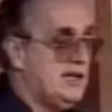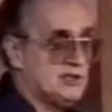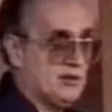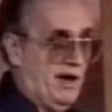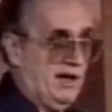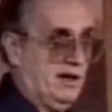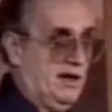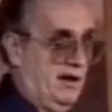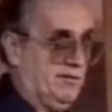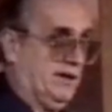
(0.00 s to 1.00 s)
Esau had a
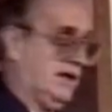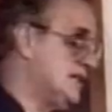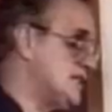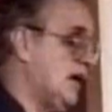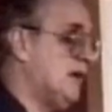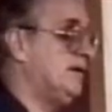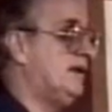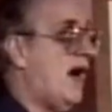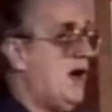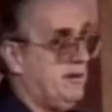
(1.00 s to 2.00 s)
conflict. And Jacob and
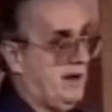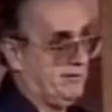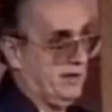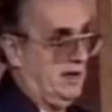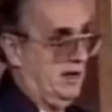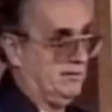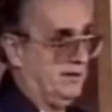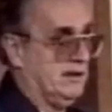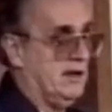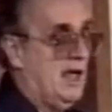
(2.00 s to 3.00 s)
Laban have a
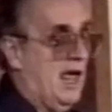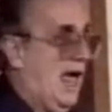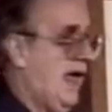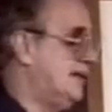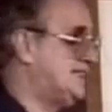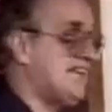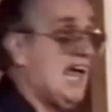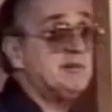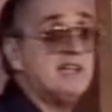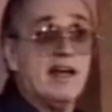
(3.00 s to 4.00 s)
conflict. And
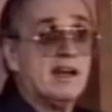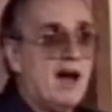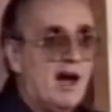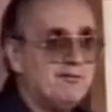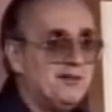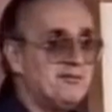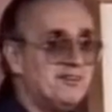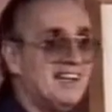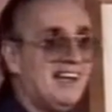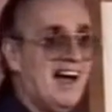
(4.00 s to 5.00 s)
Samson had a conflict
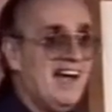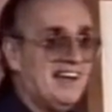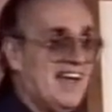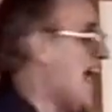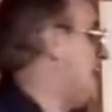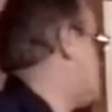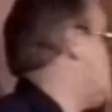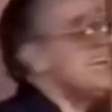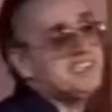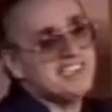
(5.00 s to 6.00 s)
with Delilah. And
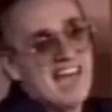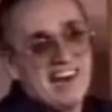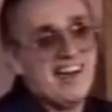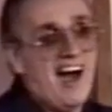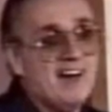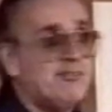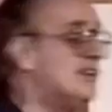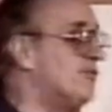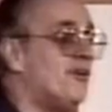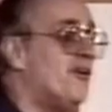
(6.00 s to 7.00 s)
Jesus had a
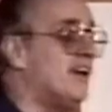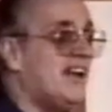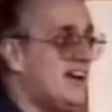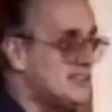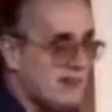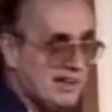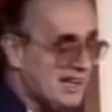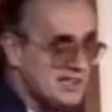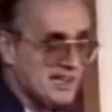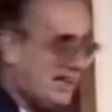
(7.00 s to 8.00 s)
conflict with organized
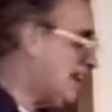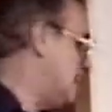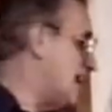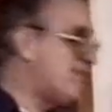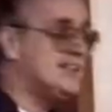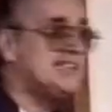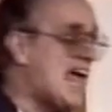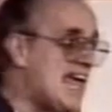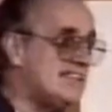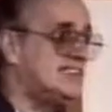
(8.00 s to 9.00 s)
religion. And it never
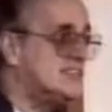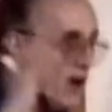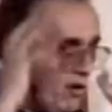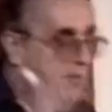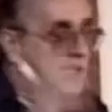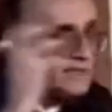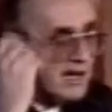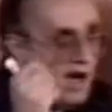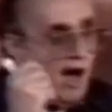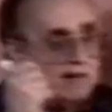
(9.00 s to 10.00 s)
ends. There's always a
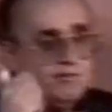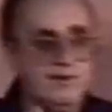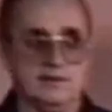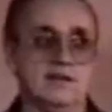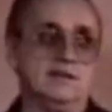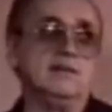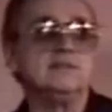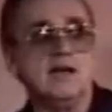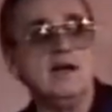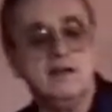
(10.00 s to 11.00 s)
conflict that
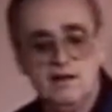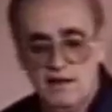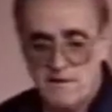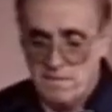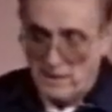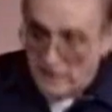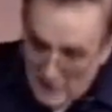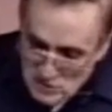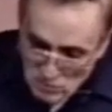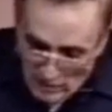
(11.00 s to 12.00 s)
goes on. And
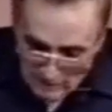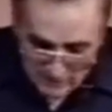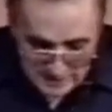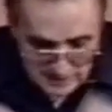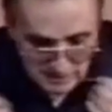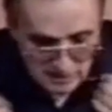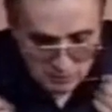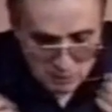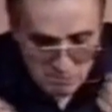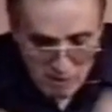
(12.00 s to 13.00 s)
each one of us, you
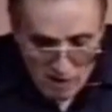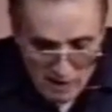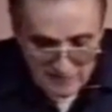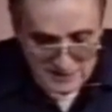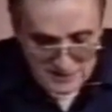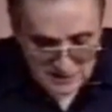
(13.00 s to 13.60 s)
know, we're part of this.